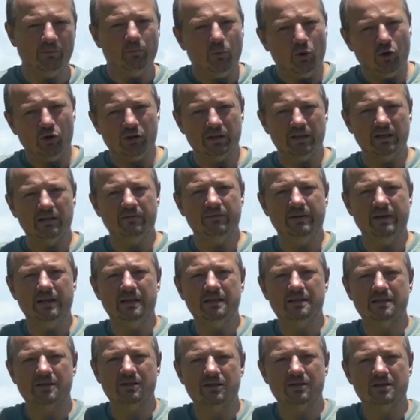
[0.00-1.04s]
molded
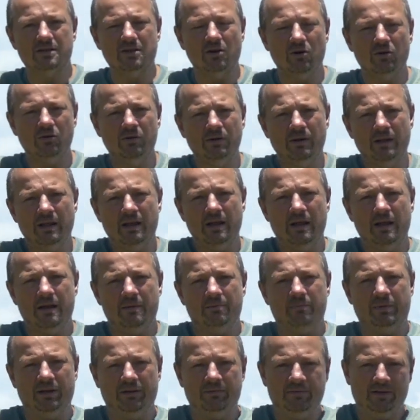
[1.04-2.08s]
wings or so,
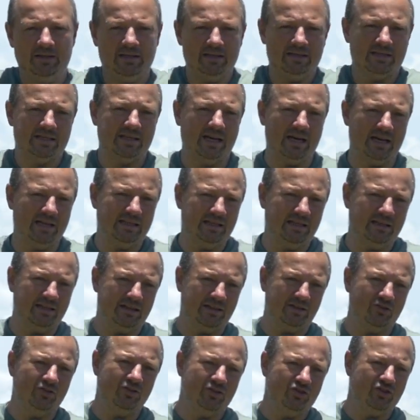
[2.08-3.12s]
but we decided
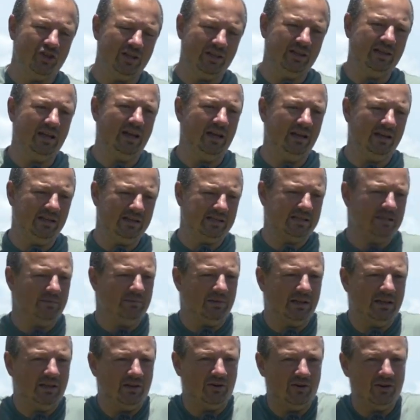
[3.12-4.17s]
that G10 is the
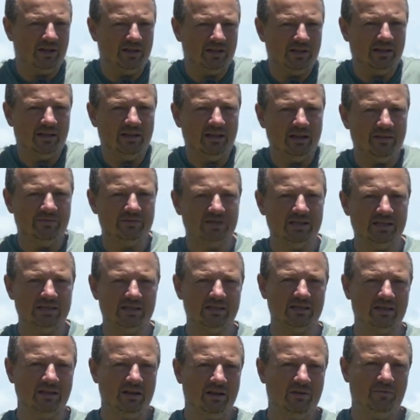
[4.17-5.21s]
material that gives
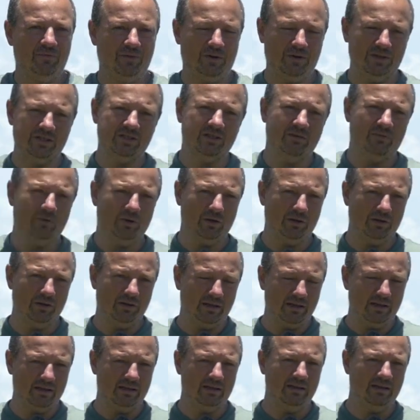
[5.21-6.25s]
us, first of all,
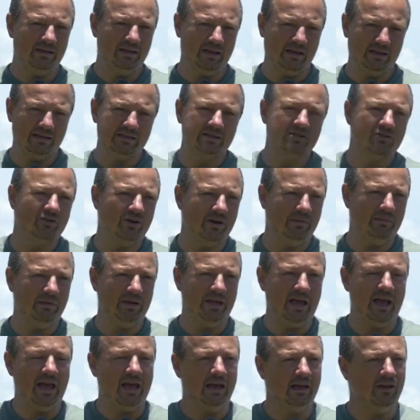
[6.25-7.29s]

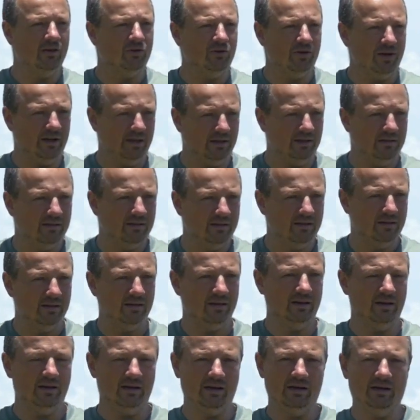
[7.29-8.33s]
extremely accurate
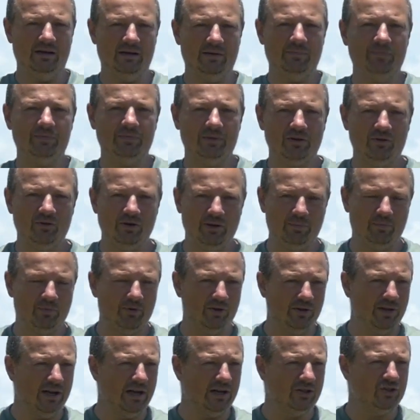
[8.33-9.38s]

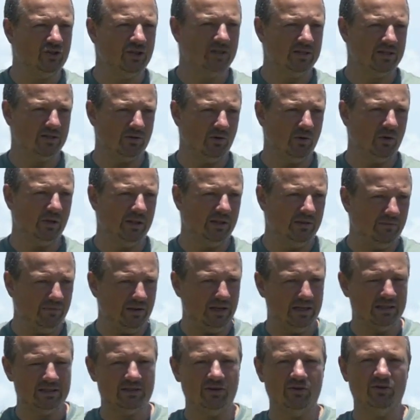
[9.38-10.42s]
reproduction. So all the
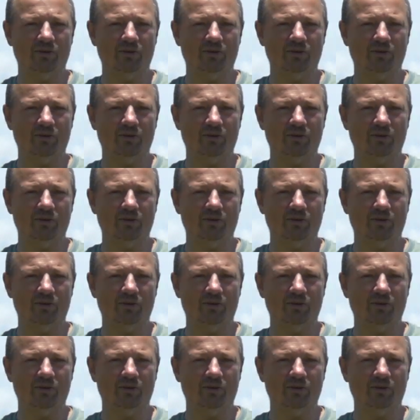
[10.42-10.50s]
wings are